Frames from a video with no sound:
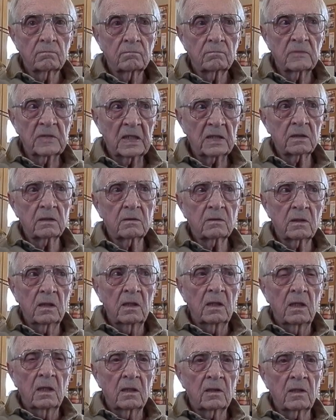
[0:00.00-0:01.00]
That's
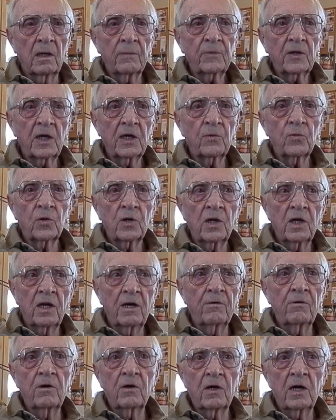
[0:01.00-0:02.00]
something I would
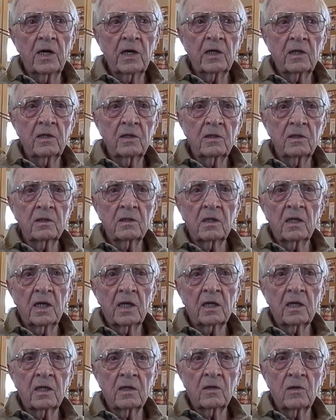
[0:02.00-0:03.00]
never. I can just
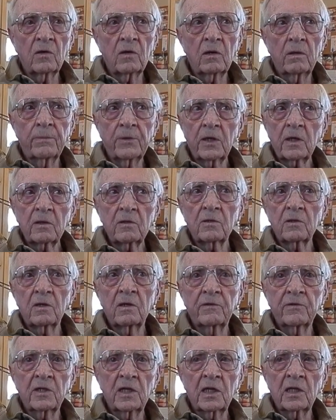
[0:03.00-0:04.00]
like I took a picture of it.